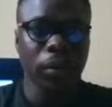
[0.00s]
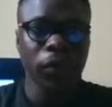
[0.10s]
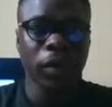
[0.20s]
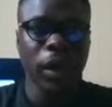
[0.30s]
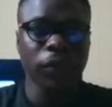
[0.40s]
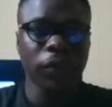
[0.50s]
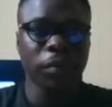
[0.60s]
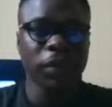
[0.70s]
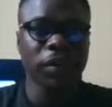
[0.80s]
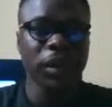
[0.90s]
so guys,
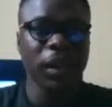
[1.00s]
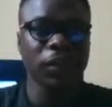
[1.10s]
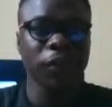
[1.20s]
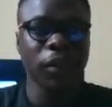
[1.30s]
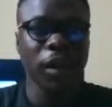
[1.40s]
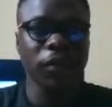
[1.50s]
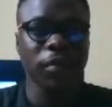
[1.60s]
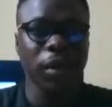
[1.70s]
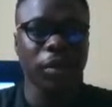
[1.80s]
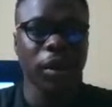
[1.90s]
just please indicate if you can
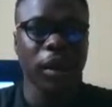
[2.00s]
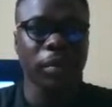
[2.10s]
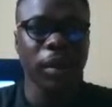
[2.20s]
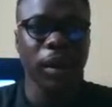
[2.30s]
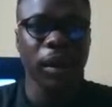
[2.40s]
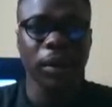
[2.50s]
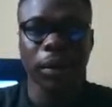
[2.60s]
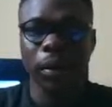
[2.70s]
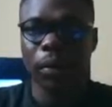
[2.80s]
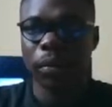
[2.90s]
see me and you can hear me clearly
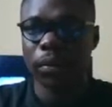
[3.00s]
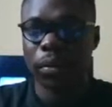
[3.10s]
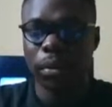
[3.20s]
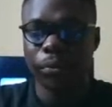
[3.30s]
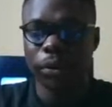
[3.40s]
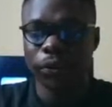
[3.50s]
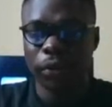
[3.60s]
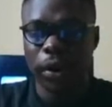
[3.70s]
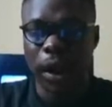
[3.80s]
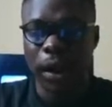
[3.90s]
now. I'm really
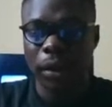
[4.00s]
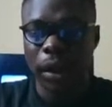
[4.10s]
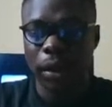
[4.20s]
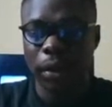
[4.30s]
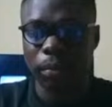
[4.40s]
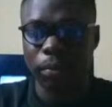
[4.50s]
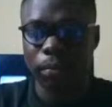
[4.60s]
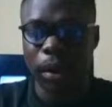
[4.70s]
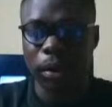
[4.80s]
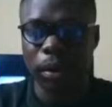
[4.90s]
sorry. I had like
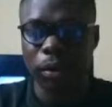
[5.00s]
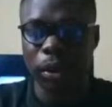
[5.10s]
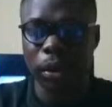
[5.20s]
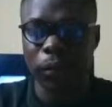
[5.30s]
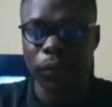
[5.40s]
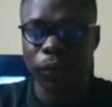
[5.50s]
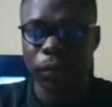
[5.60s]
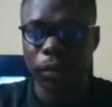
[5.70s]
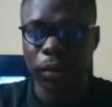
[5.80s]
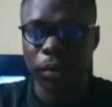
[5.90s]
bad internet or
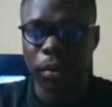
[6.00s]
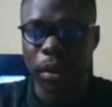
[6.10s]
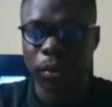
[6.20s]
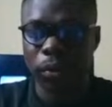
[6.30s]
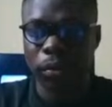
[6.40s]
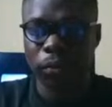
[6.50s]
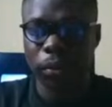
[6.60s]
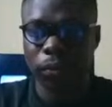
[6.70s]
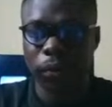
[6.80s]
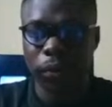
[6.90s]
something. I don't know what
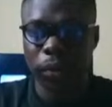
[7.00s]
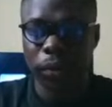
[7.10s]
went wrong.